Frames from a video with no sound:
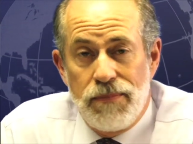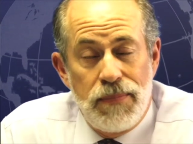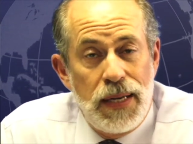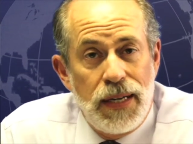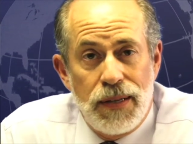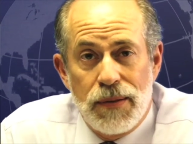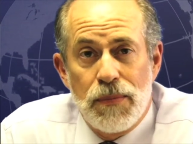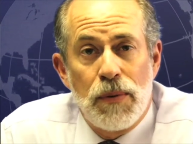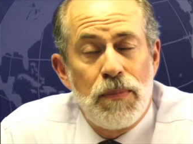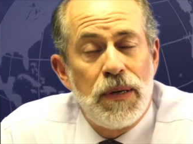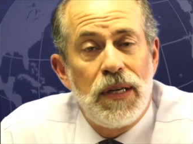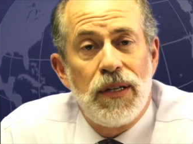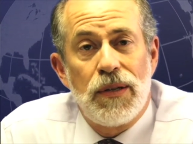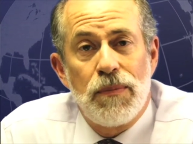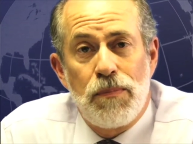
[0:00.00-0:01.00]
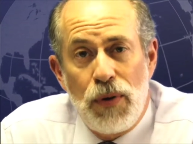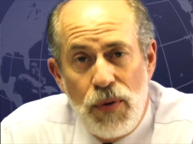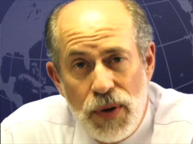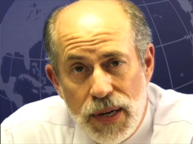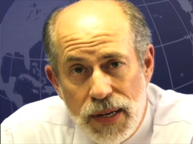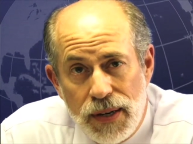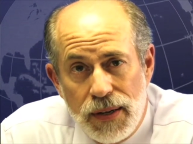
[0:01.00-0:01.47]
many of them are being
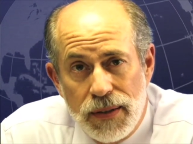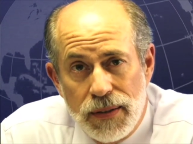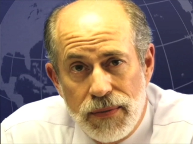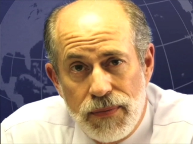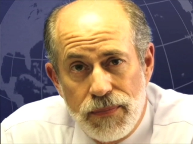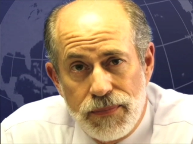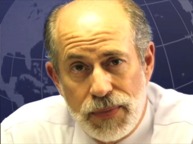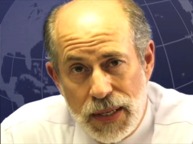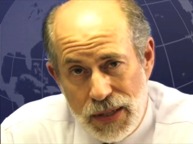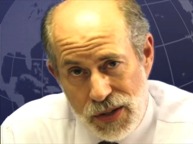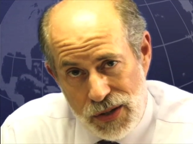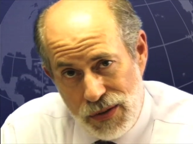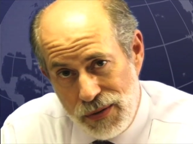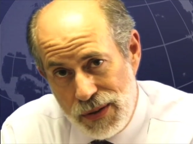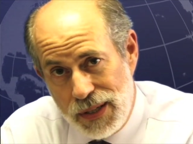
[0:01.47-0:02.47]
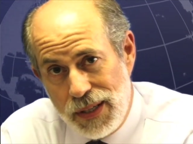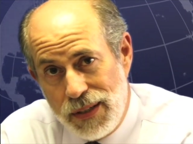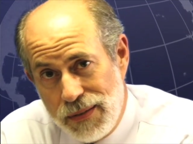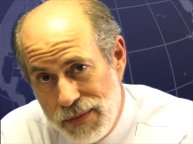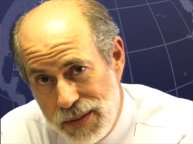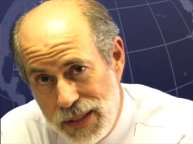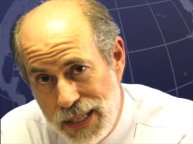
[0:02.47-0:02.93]
deployed, thanks to the
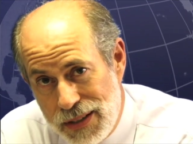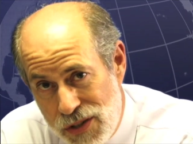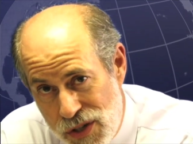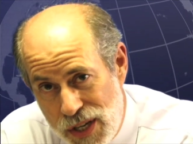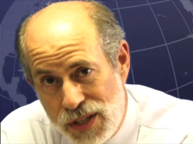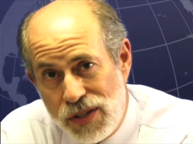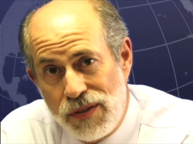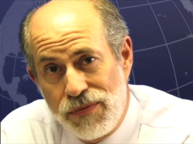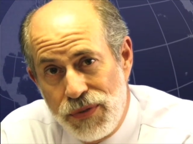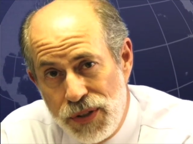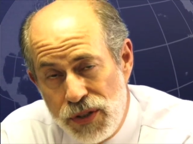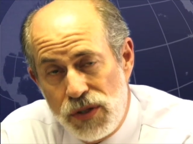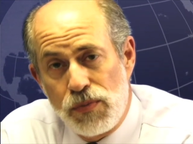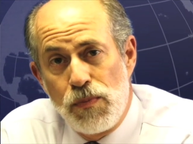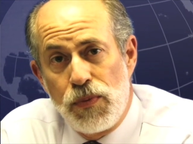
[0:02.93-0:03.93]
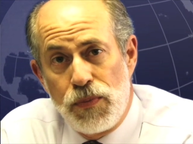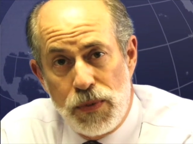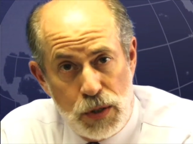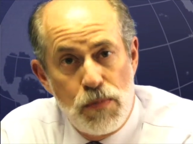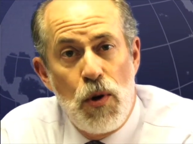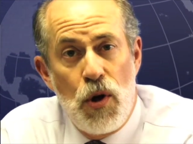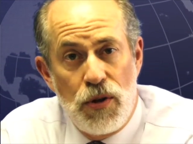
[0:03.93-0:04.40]
excessively
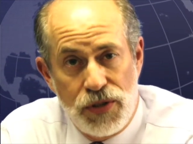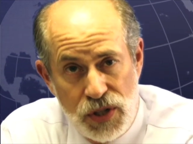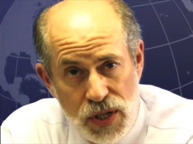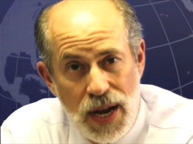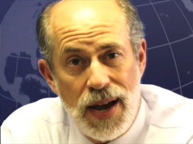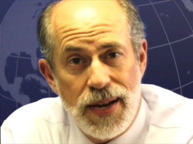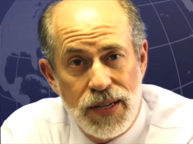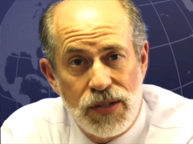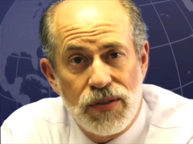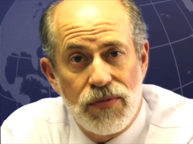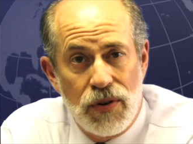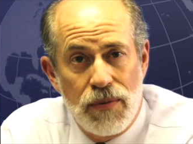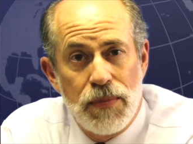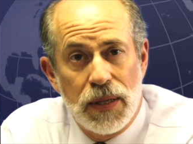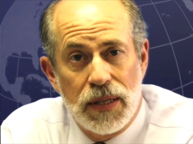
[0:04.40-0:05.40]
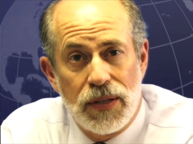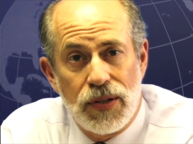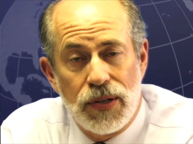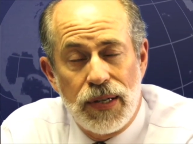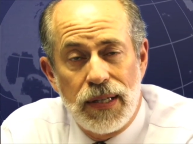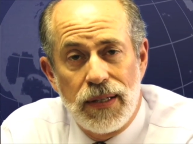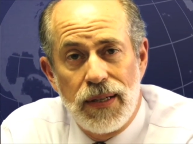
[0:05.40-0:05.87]
small size of our
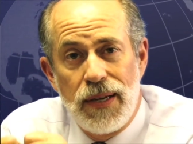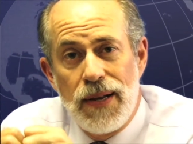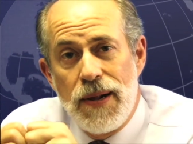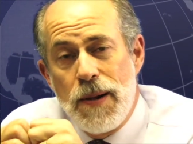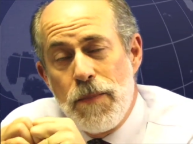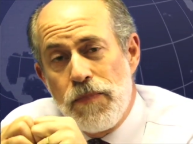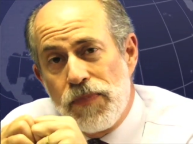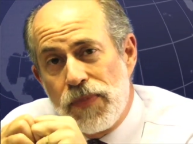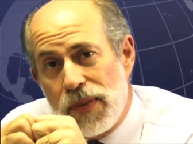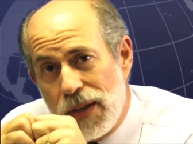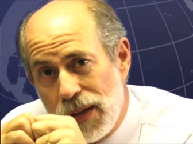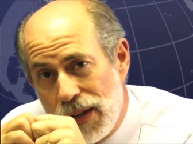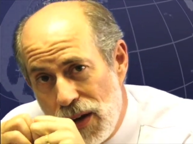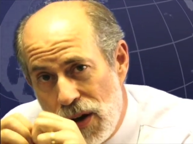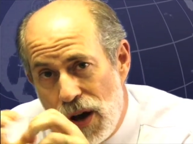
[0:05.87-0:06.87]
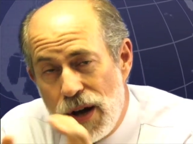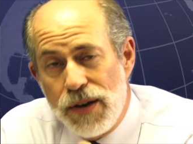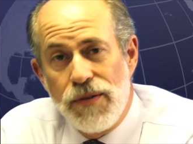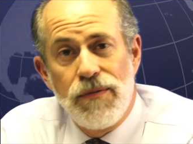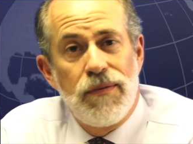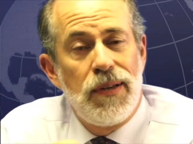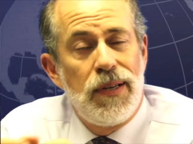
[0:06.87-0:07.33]
military,
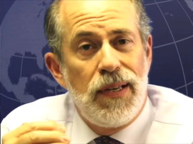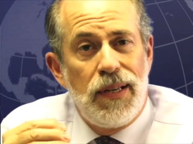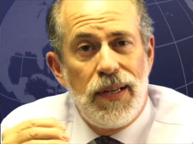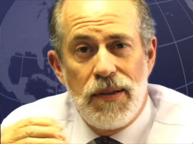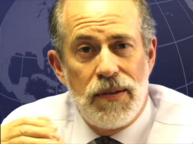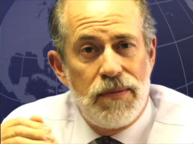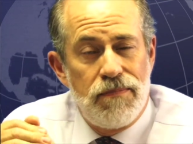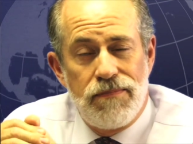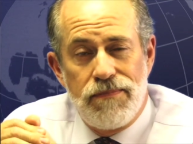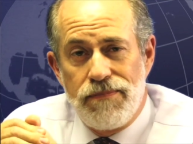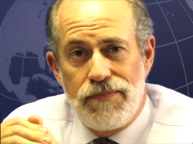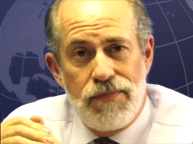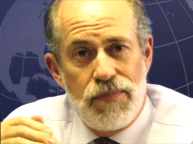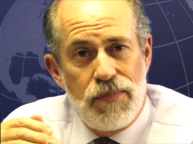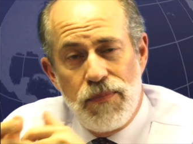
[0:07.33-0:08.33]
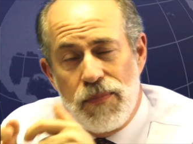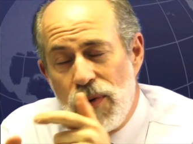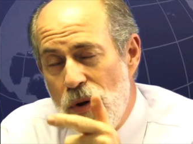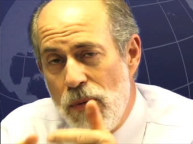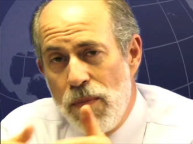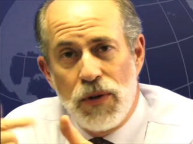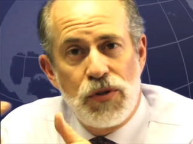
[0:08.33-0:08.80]
on
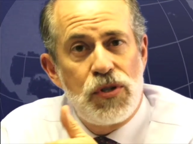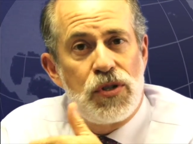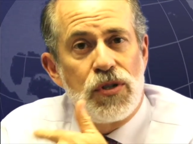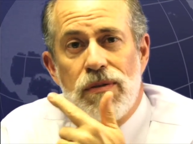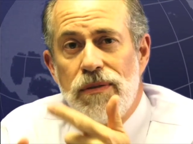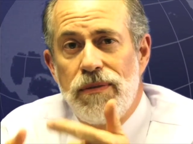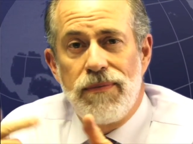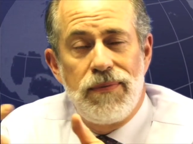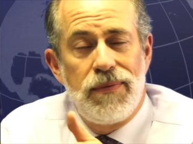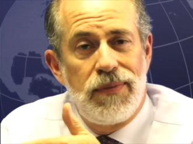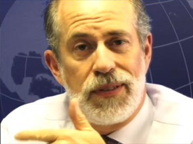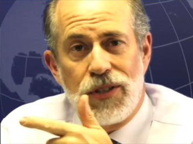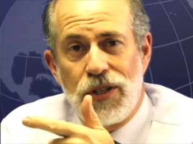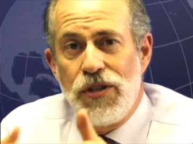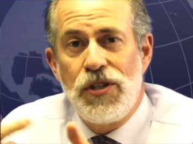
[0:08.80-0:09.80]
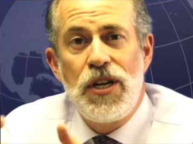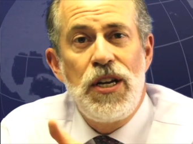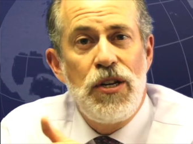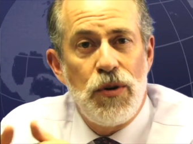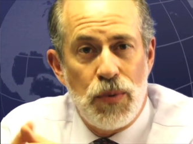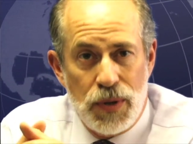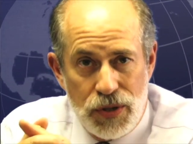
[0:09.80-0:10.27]
almost
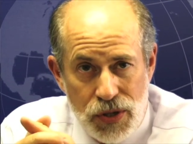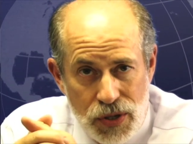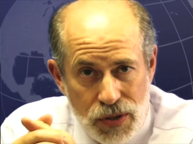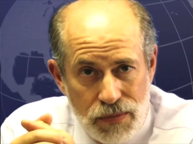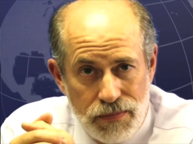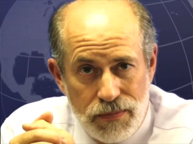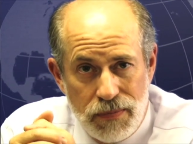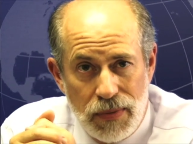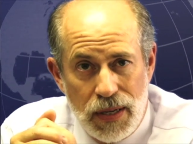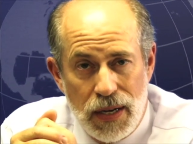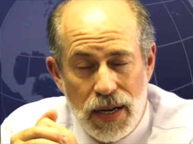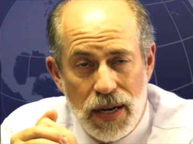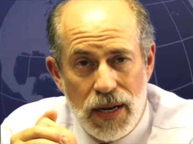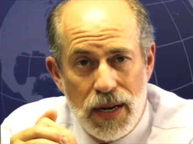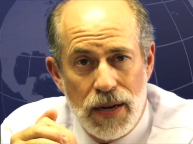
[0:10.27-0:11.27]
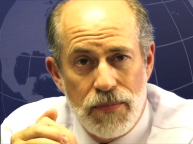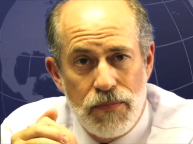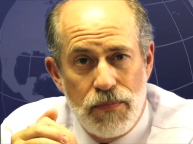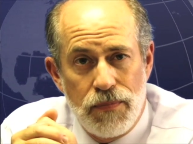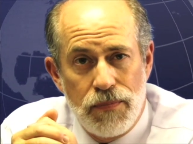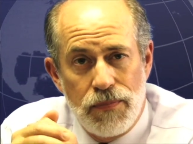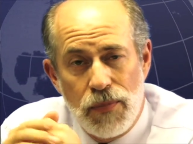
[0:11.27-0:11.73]
continuous uh,
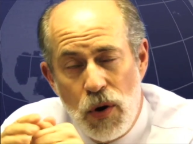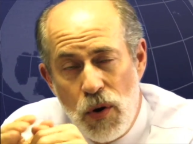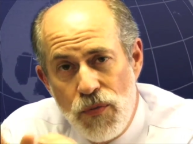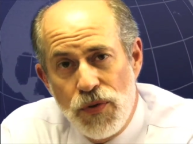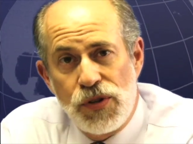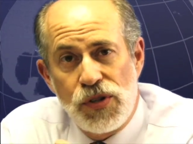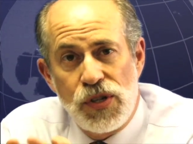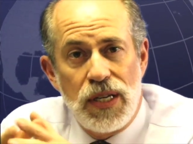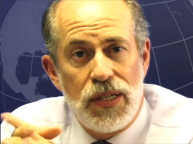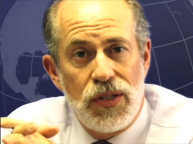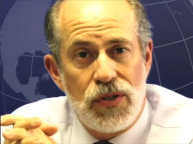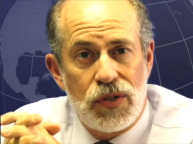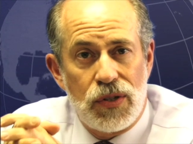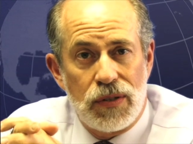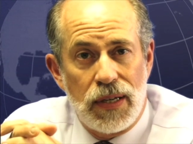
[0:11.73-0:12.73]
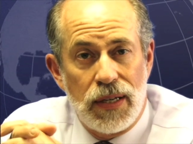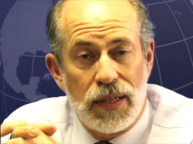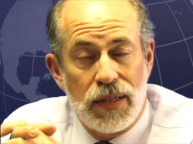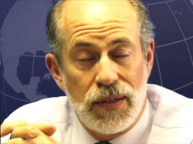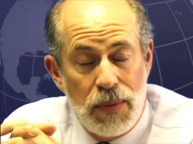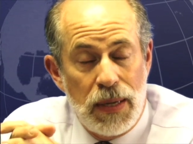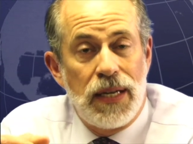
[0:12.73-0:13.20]
overseas
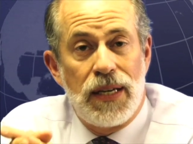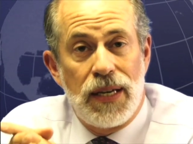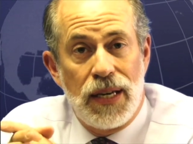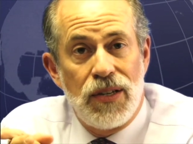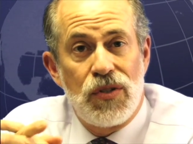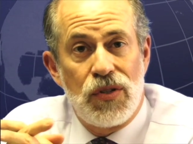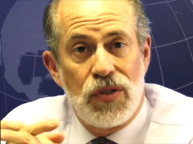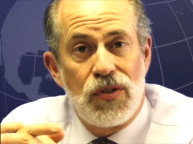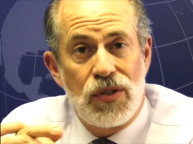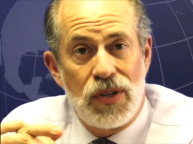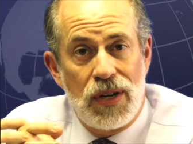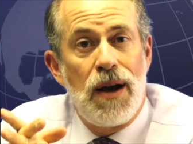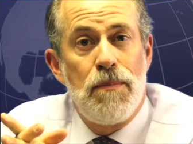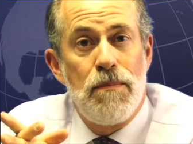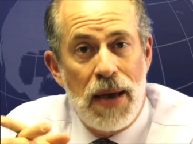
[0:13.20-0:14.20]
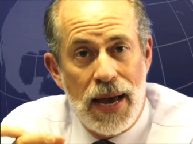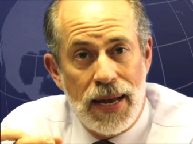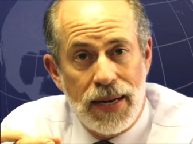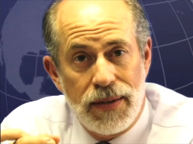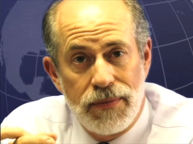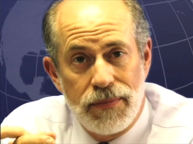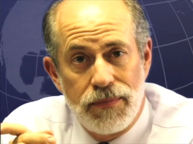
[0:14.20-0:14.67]
and in many cases
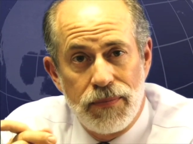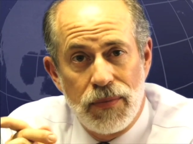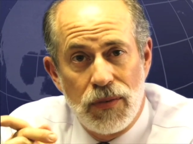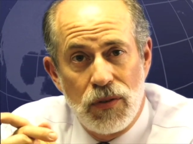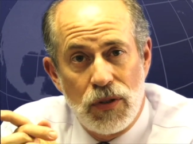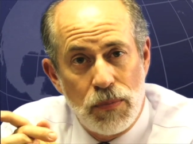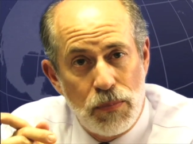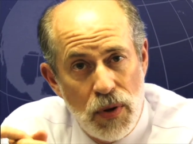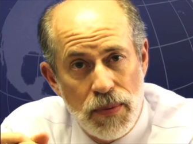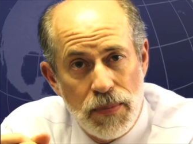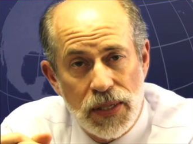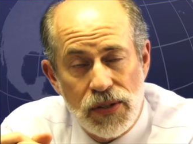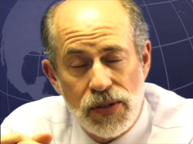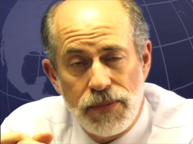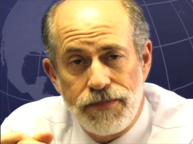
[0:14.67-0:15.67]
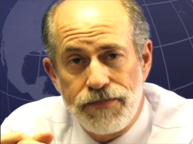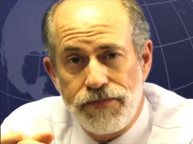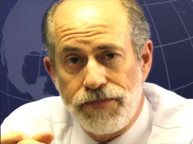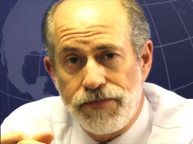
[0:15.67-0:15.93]
combat deployments.